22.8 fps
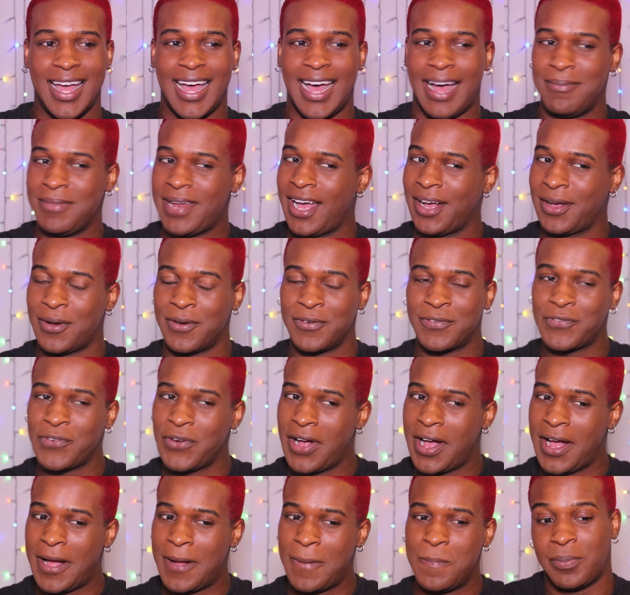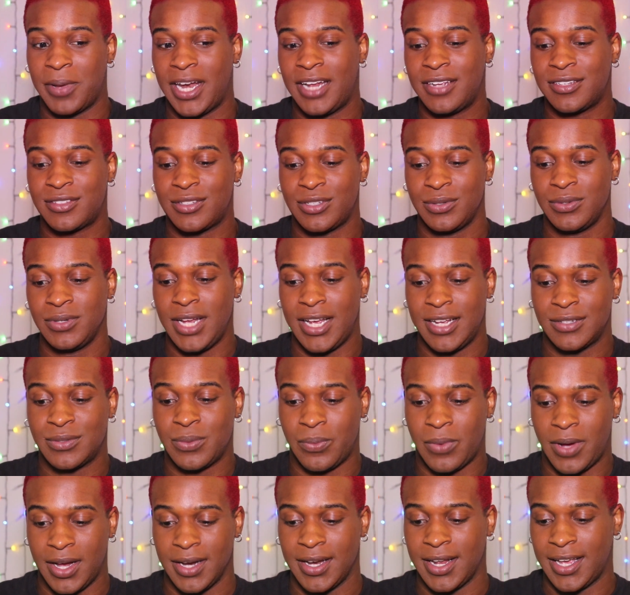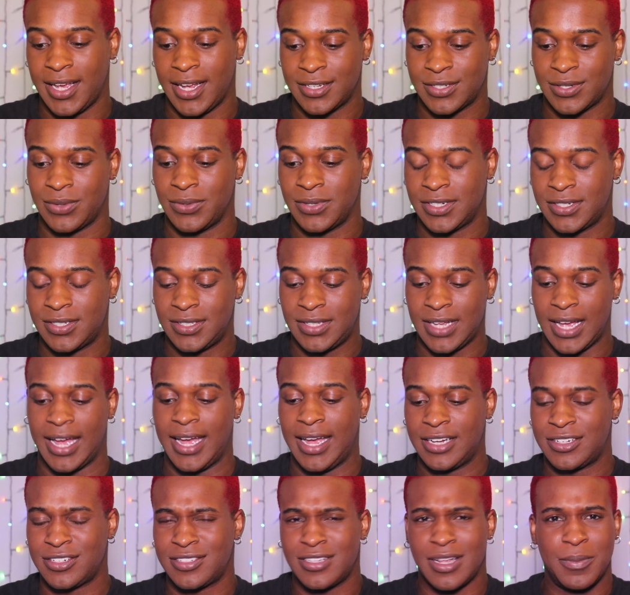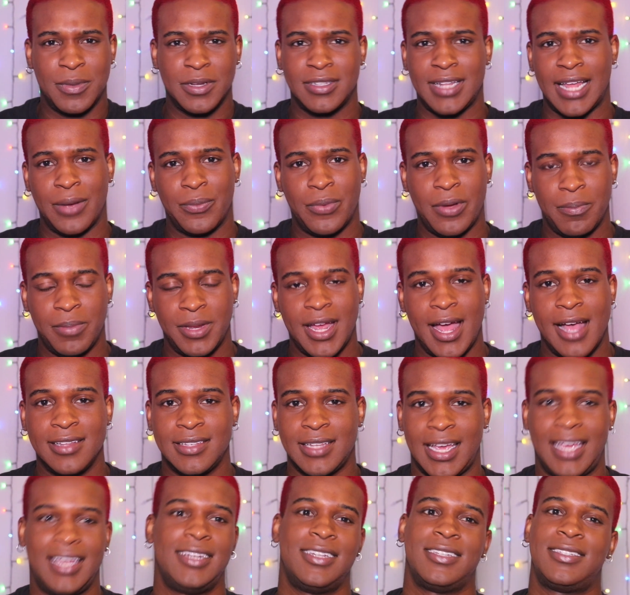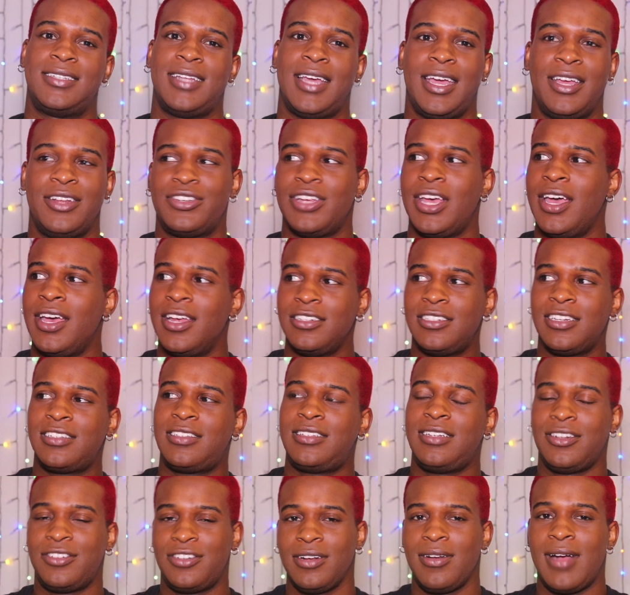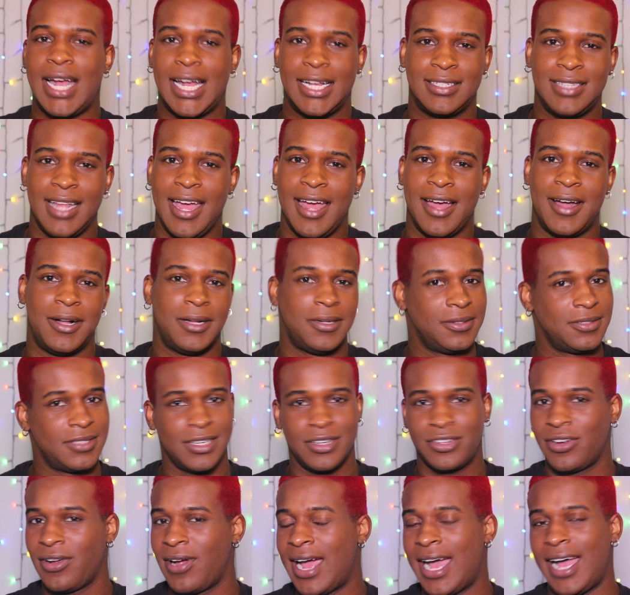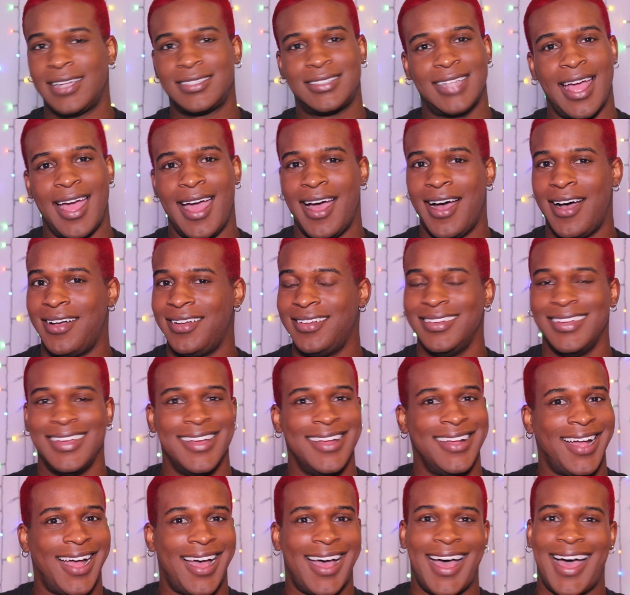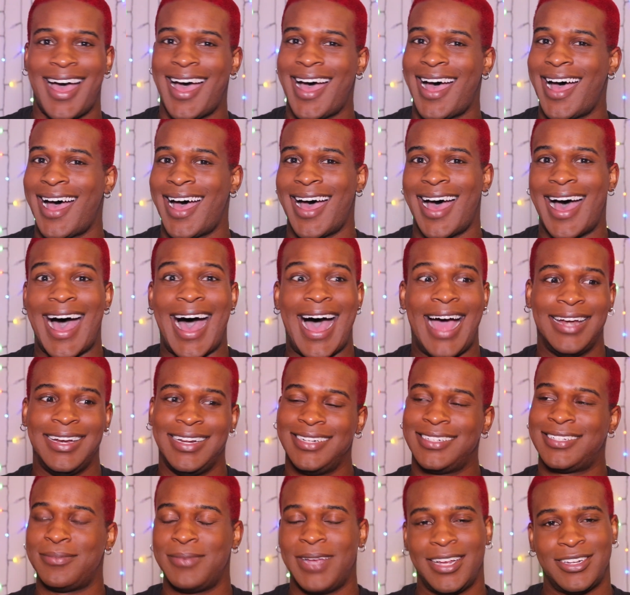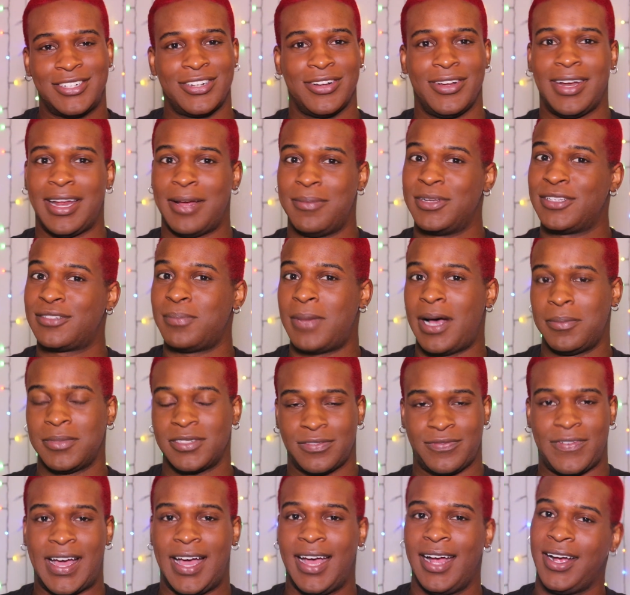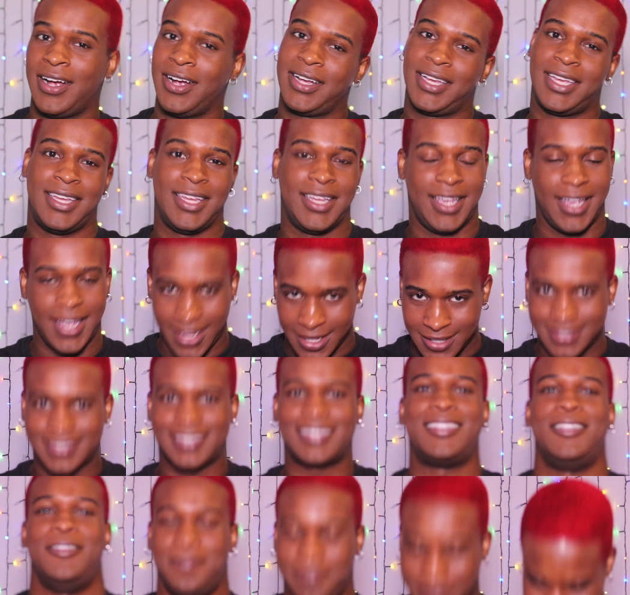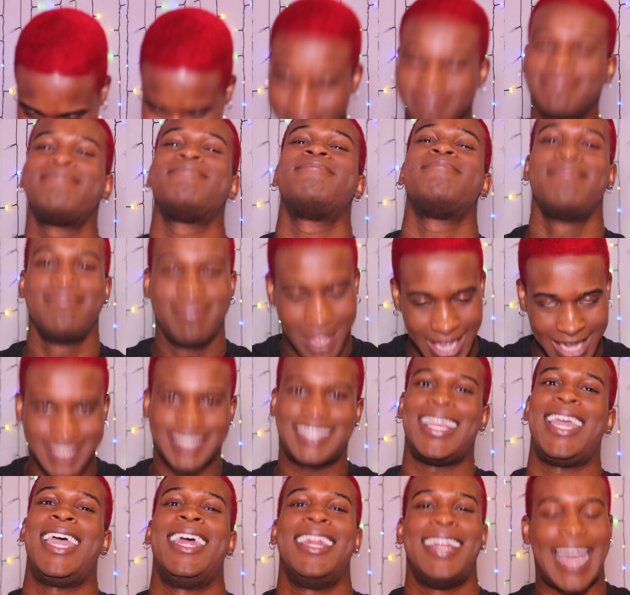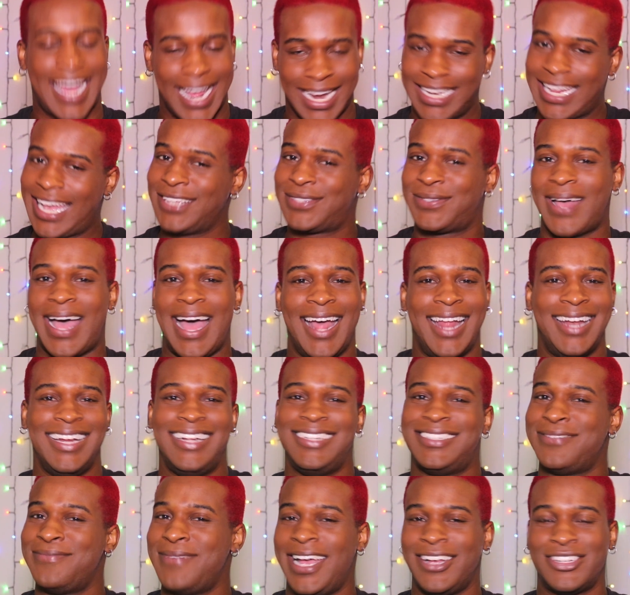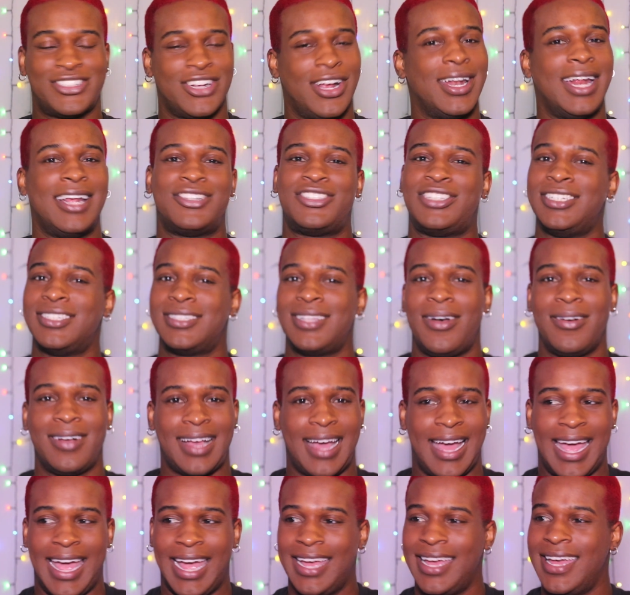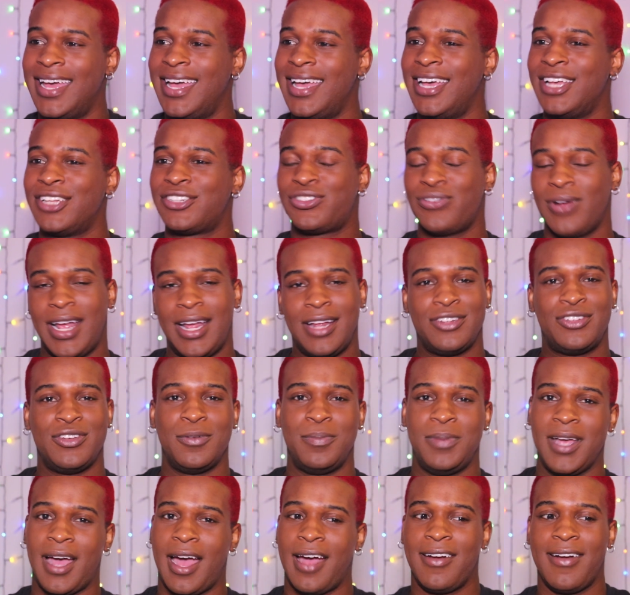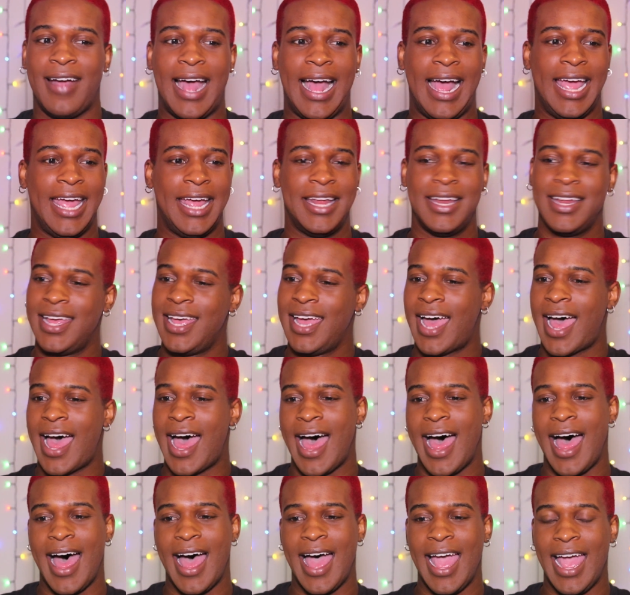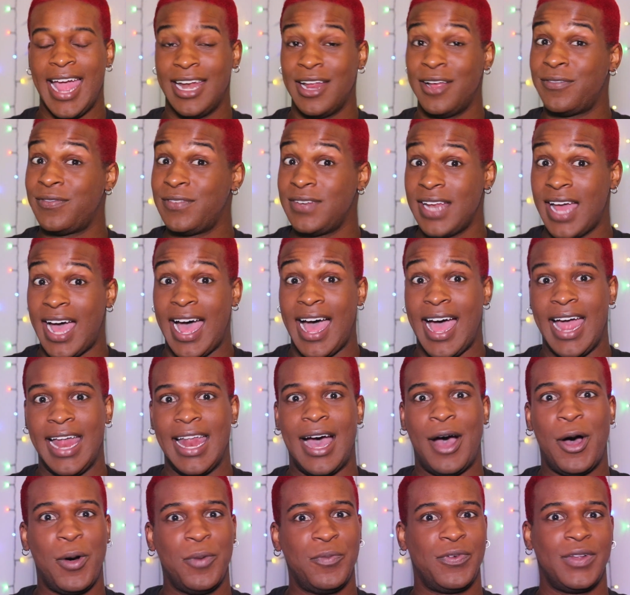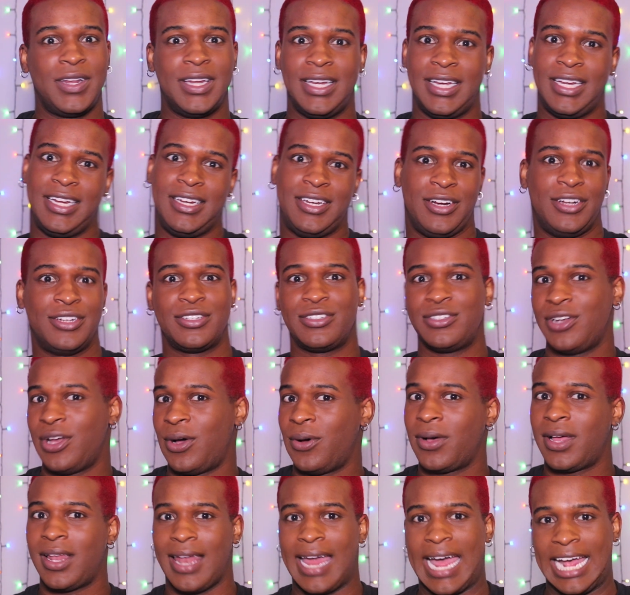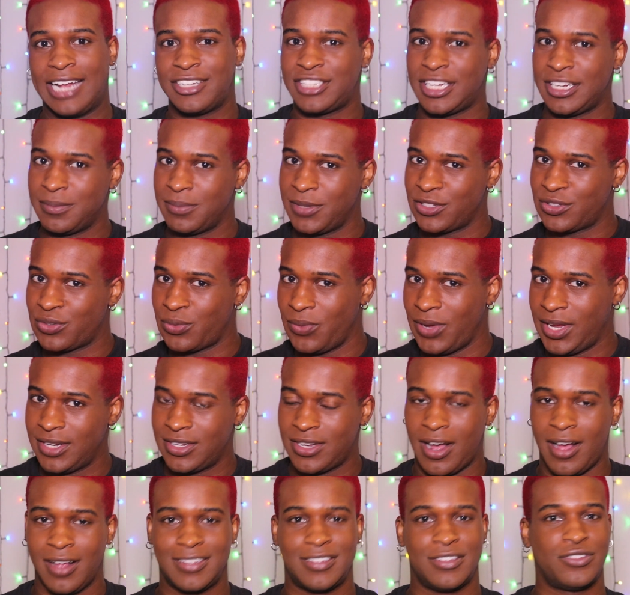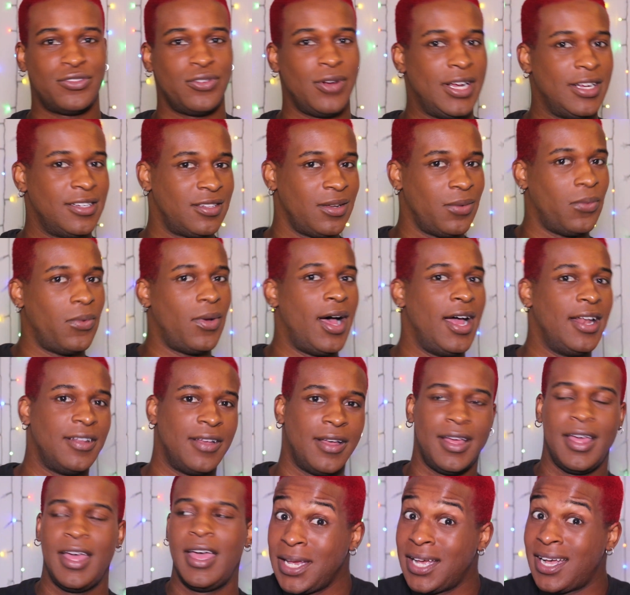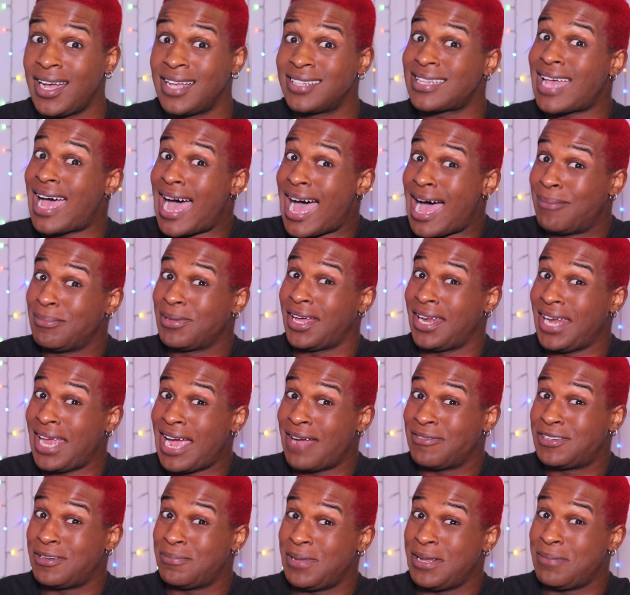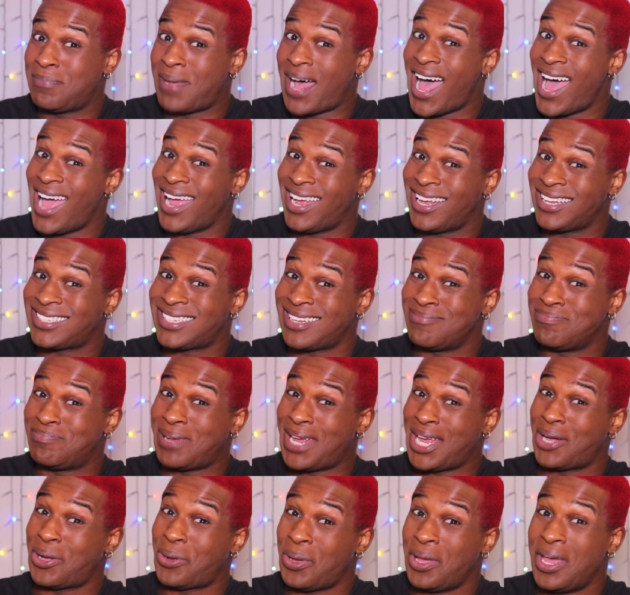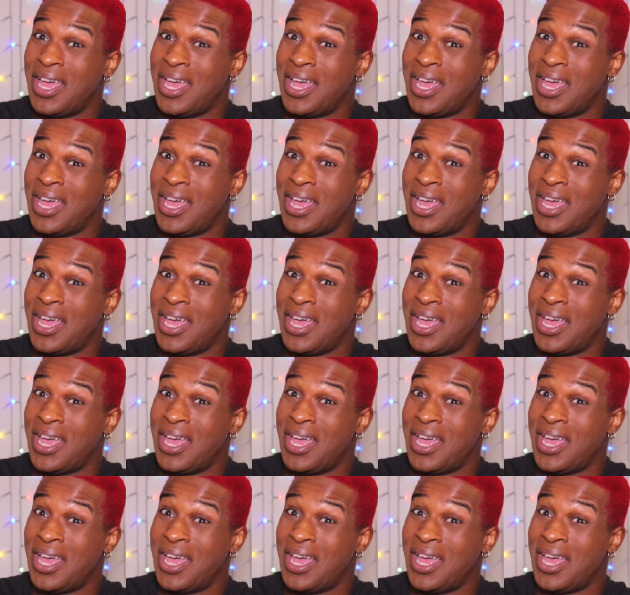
I'm not gonna front, but as soon as Wanda gets on the stage, it's almost like when Beyonce hit the stage. Just sit your ass down. Sit your ass down. I need to make sure that Miss Mama's finding her kids. That's it. That's why I need to make sure that she's okay. Strange, you'll be all right. And if not, hopefully there's no clashing between Doctor Strange and Wanda, because I'm gonna have to be biased and pick